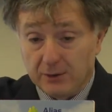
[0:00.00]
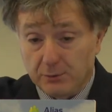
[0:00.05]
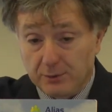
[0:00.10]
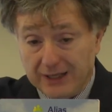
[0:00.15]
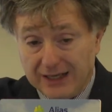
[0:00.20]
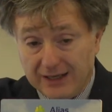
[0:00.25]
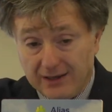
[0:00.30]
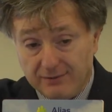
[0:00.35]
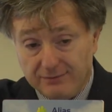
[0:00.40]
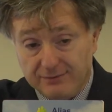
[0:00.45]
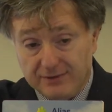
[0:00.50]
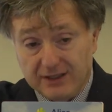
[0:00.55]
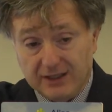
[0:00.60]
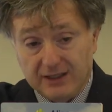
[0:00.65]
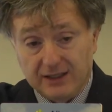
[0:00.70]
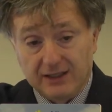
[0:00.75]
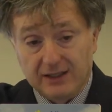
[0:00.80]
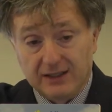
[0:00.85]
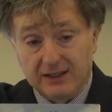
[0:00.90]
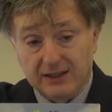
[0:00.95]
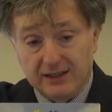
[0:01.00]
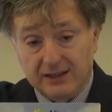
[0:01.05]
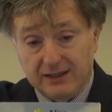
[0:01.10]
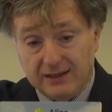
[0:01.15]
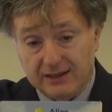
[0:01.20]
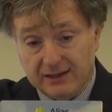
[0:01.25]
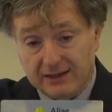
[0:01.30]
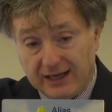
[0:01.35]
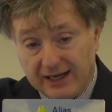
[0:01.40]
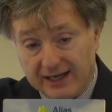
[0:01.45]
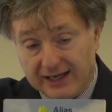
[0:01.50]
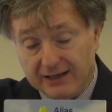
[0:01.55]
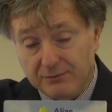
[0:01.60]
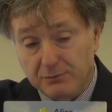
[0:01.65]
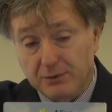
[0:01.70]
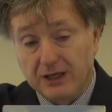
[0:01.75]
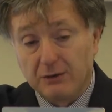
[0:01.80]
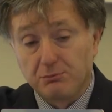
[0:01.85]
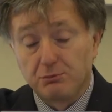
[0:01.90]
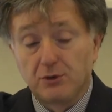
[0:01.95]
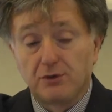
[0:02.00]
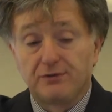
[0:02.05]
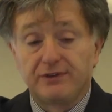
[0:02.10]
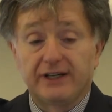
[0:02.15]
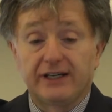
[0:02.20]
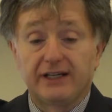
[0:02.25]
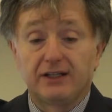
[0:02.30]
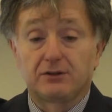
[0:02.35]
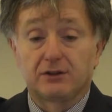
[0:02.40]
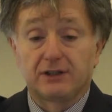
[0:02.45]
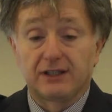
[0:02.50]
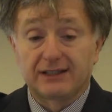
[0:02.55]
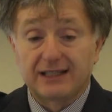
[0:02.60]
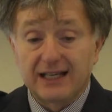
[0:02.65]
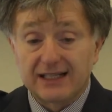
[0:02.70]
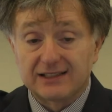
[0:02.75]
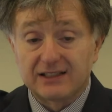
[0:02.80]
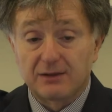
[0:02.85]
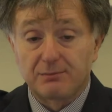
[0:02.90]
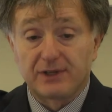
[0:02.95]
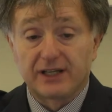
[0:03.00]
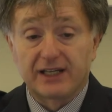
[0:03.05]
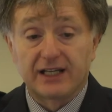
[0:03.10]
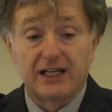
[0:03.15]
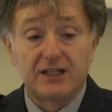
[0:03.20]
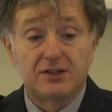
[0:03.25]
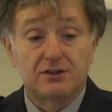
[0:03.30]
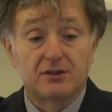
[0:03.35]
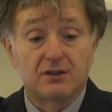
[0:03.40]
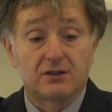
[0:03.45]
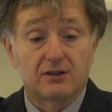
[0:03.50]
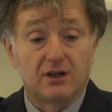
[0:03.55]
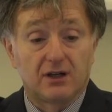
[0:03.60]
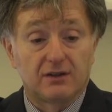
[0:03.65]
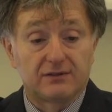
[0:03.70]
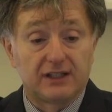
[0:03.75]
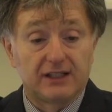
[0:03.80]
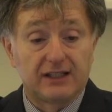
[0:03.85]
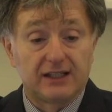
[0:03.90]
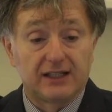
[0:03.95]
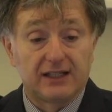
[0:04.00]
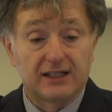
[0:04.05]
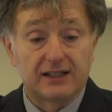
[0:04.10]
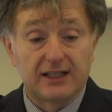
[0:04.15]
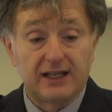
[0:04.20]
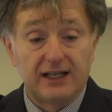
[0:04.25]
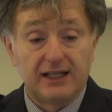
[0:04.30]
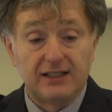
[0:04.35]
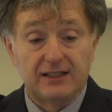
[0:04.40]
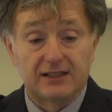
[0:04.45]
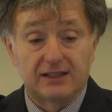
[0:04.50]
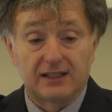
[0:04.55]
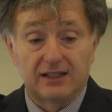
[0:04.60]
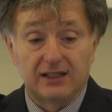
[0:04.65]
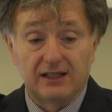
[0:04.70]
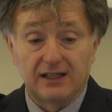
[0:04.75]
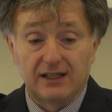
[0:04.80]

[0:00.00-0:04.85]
We are moving into the test application of the legal case,